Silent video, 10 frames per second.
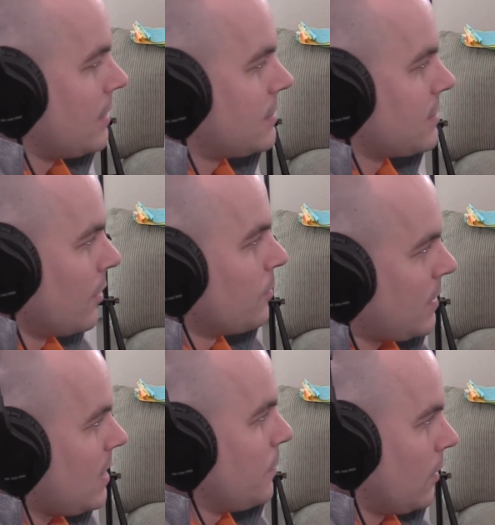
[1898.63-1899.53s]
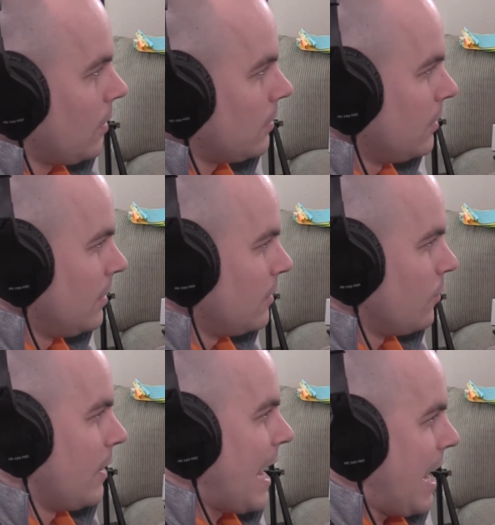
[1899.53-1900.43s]
And some people
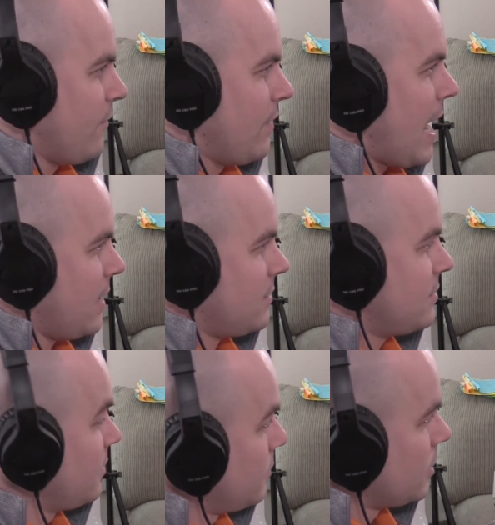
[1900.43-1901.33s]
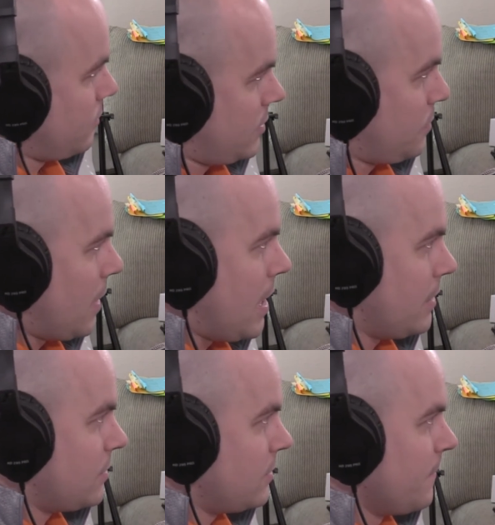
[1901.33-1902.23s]
would have that similar
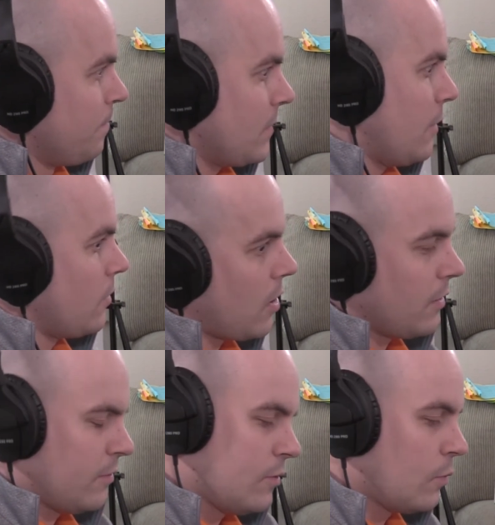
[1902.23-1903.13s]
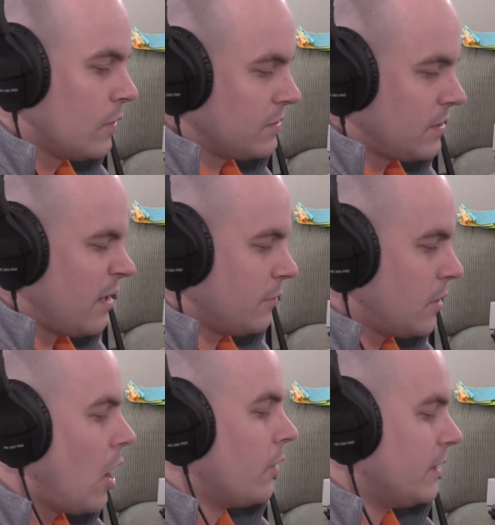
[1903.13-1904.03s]
response that were the ones that
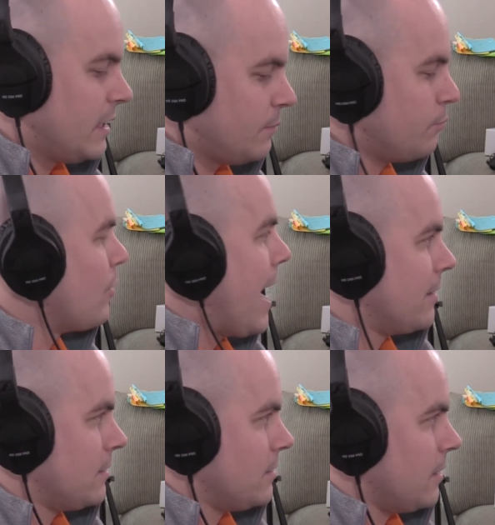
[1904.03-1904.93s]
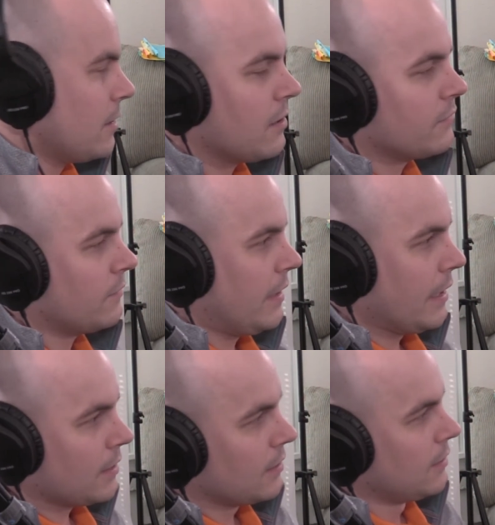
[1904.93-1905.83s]
were already practicing of
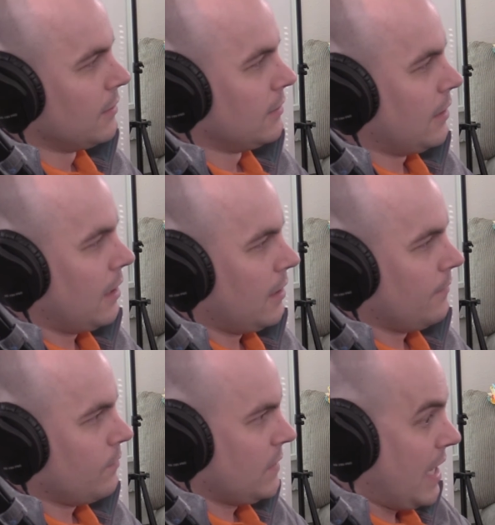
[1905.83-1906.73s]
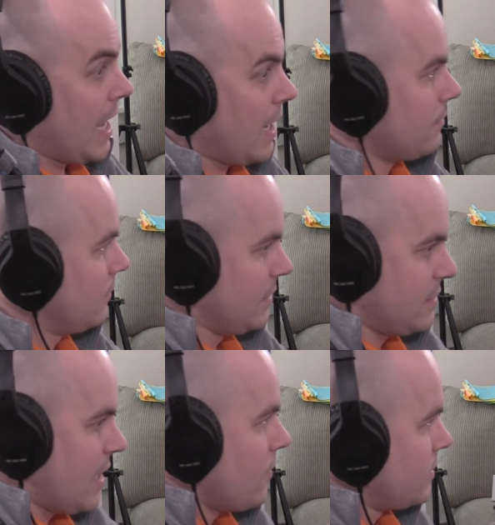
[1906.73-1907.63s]
like, this
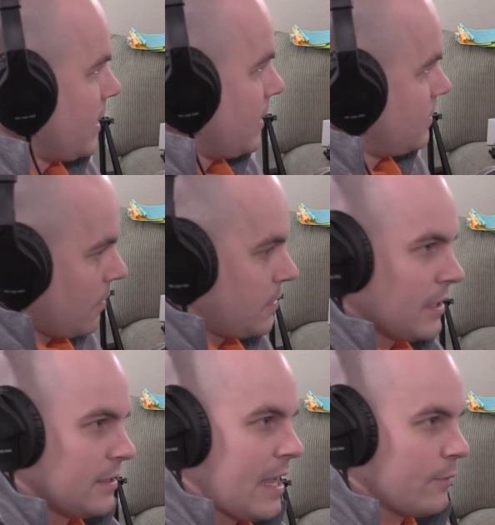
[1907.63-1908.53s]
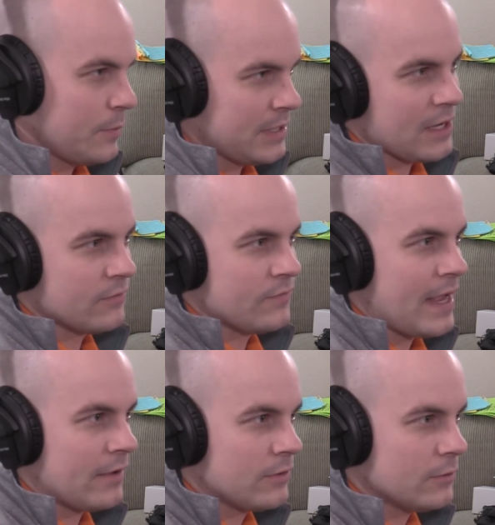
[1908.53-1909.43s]
sounds like something that would be of
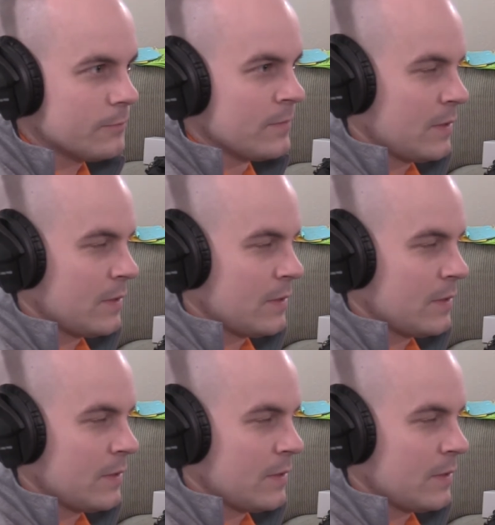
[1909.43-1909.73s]
value.